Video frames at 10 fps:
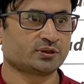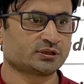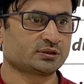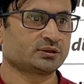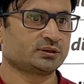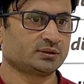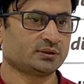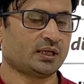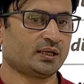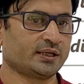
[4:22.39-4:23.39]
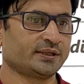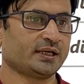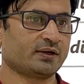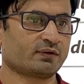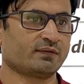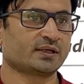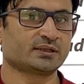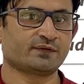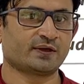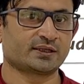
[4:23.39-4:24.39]
This already I have covered in
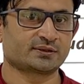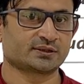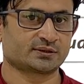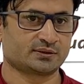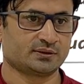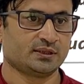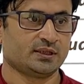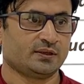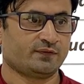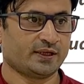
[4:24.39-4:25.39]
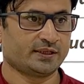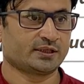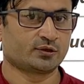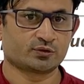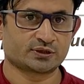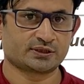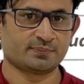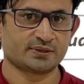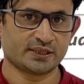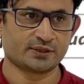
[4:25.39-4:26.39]
the flight control
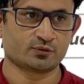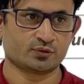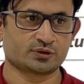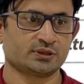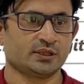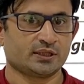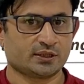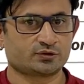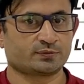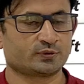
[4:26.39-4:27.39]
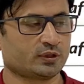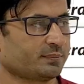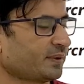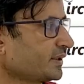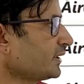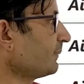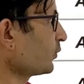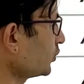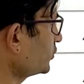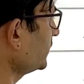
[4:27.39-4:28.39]
system design course, conceptual and practical
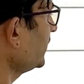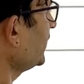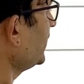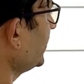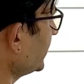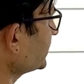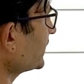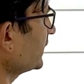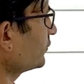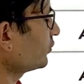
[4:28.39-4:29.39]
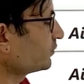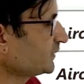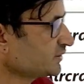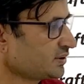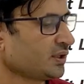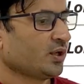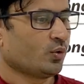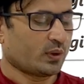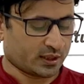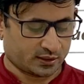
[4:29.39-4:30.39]
approach. Here the control means
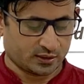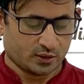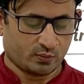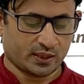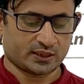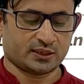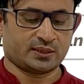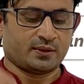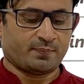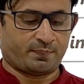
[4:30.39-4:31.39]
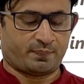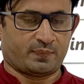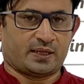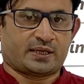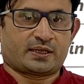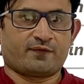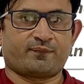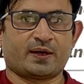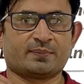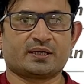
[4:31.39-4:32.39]
what are the aircraft
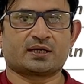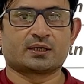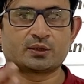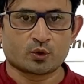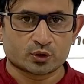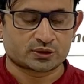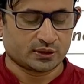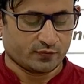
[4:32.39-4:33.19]
primary controls.